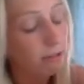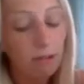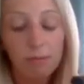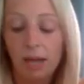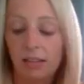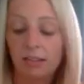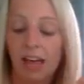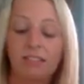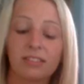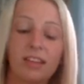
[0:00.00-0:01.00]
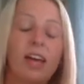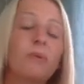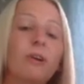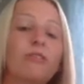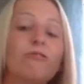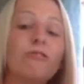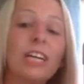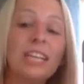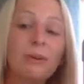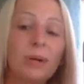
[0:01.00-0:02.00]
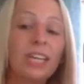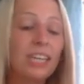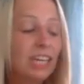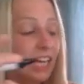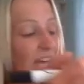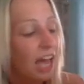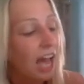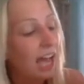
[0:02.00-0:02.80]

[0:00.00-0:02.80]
Grandma's house where it's really windy,